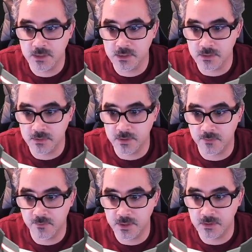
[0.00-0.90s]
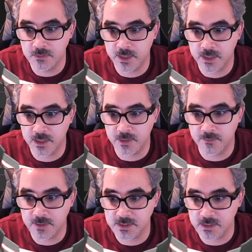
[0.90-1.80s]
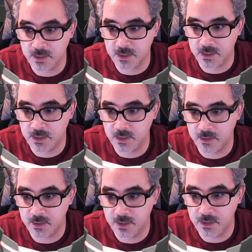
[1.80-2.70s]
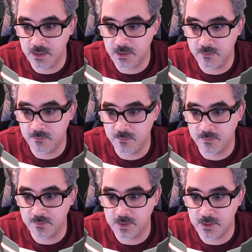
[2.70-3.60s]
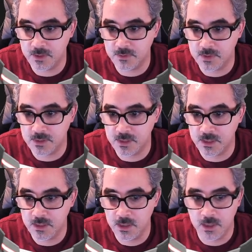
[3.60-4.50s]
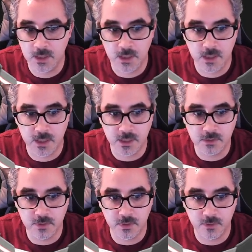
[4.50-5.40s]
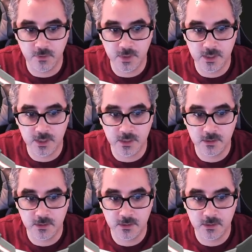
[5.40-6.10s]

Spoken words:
So if I do that again, if I say delete 15 to 16, and I do the whole thing again,